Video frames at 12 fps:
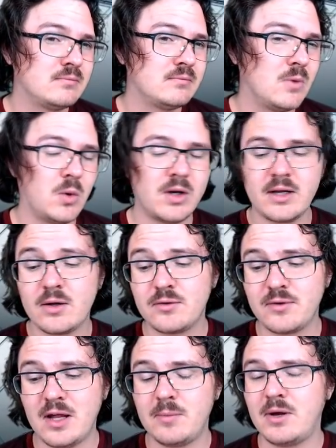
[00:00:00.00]
Or we're going to go
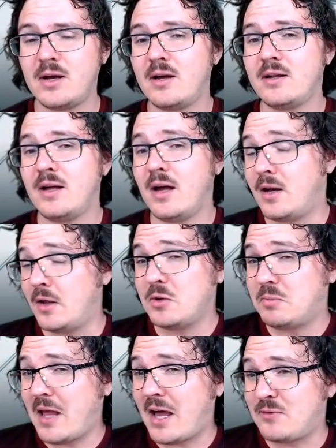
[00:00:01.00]
develop on another
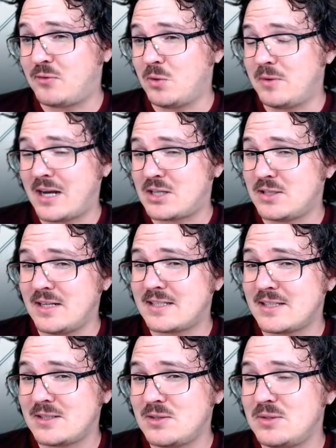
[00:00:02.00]
platform that actually lets
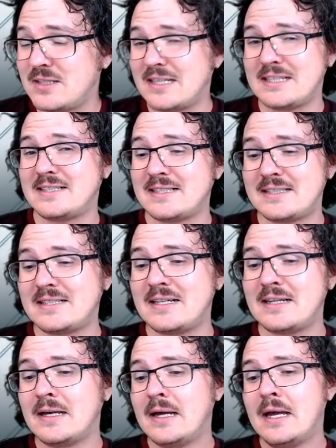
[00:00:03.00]
us use an
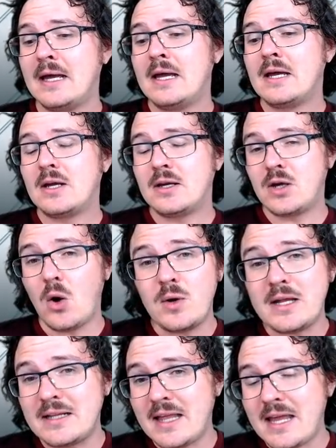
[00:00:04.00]
existing
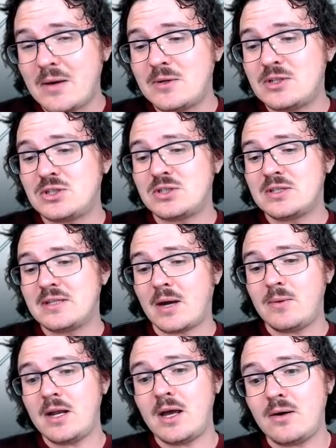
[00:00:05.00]
coding language that
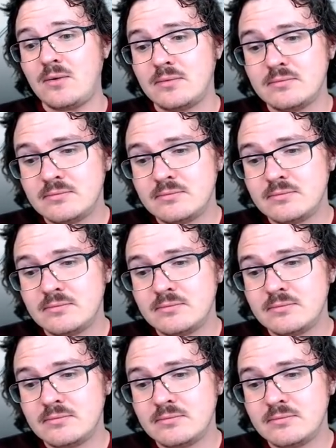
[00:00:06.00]
we know?